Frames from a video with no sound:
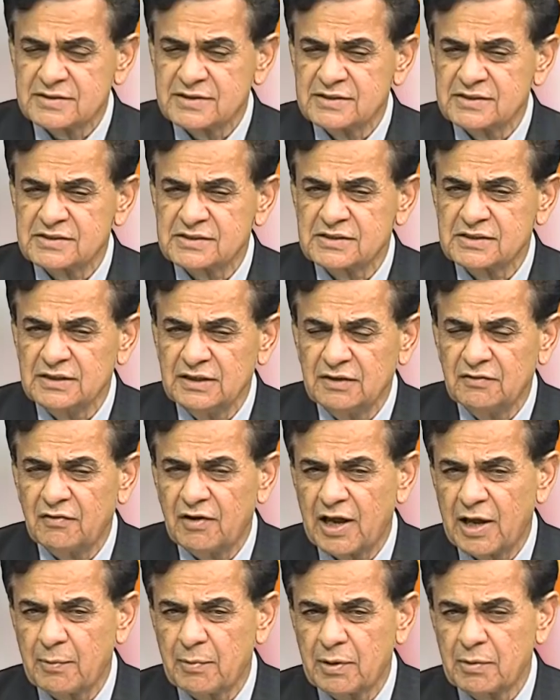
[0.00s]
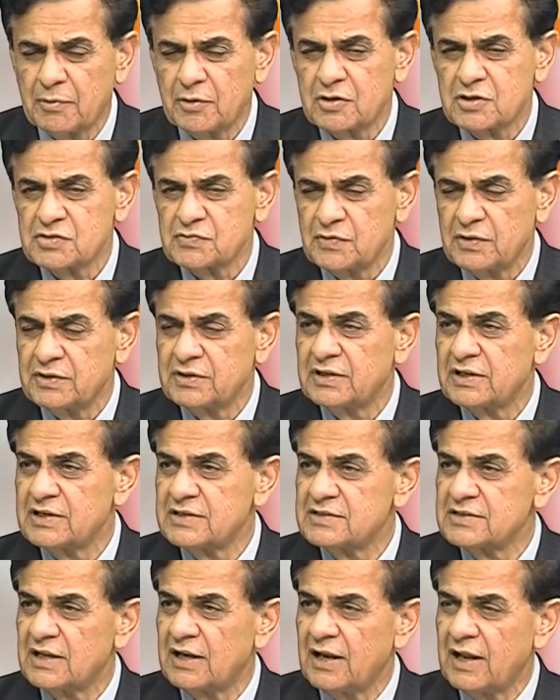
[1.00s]
is still viable, because when there
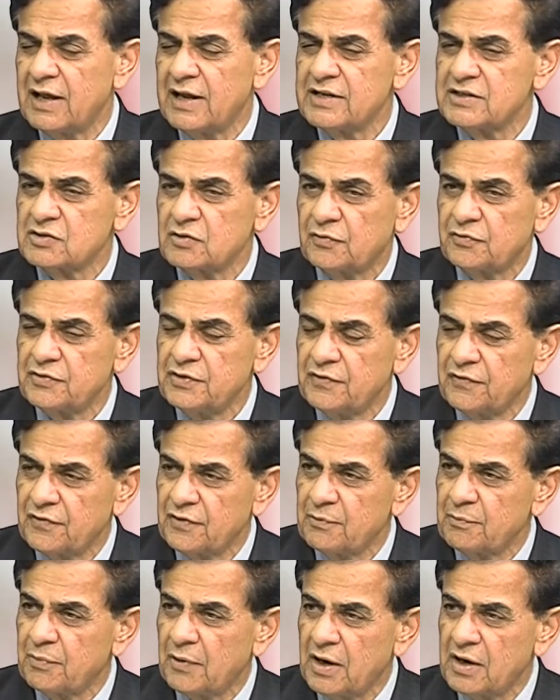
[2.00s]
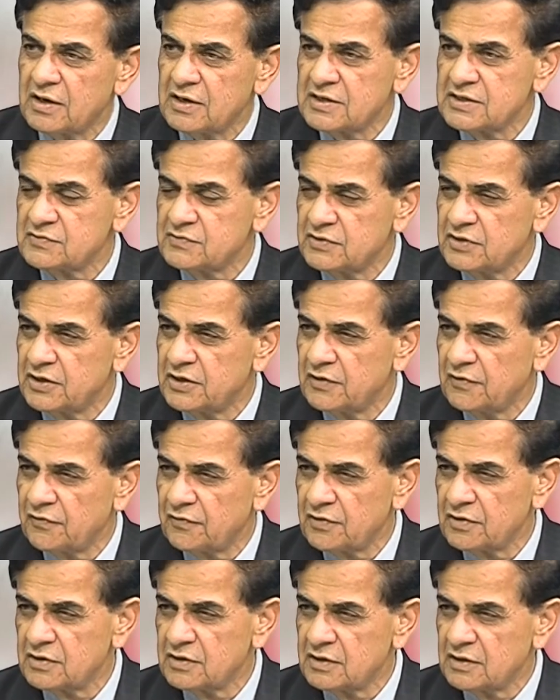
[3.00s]
is alliance of different parties with a
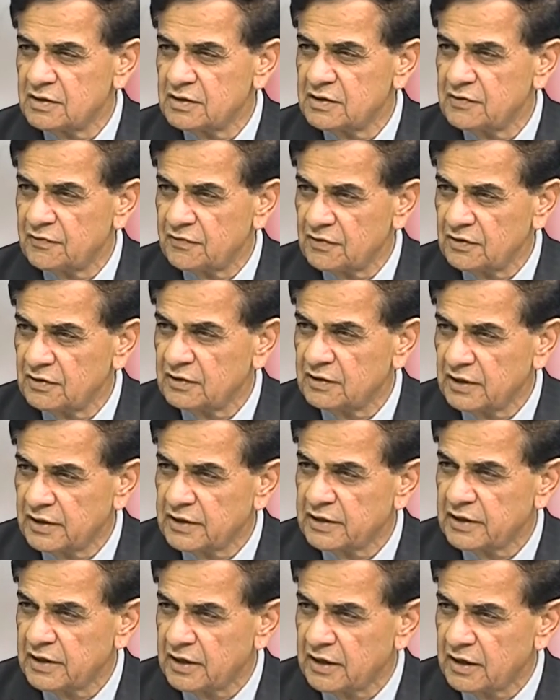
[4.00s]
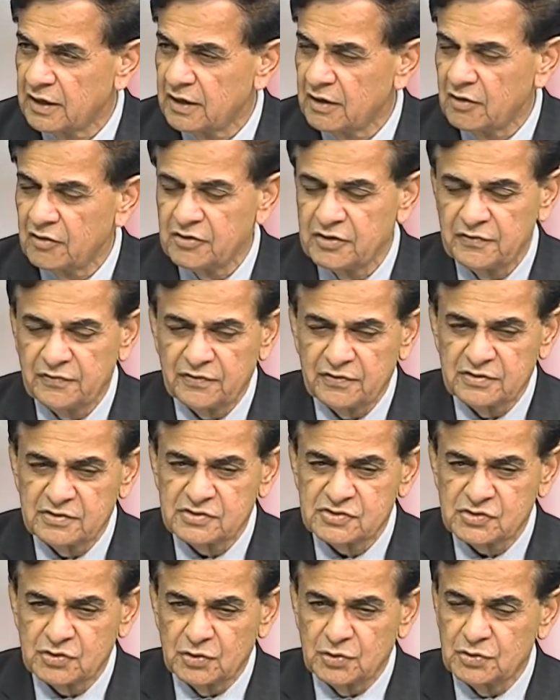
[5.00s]
different thinking or different
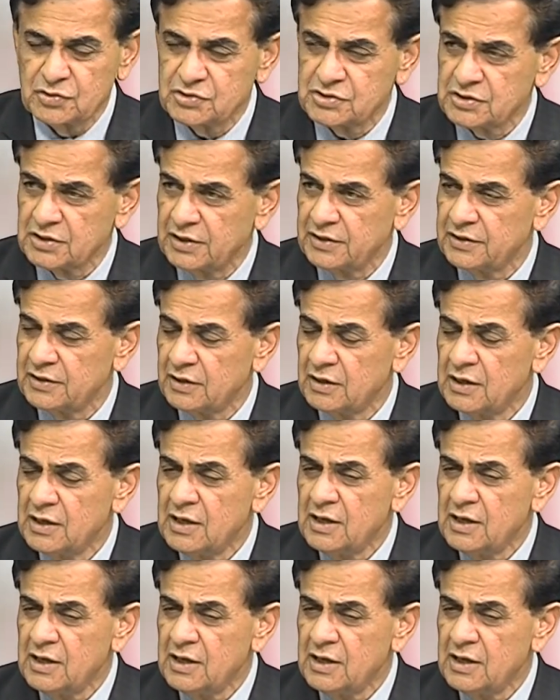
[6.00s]
search, and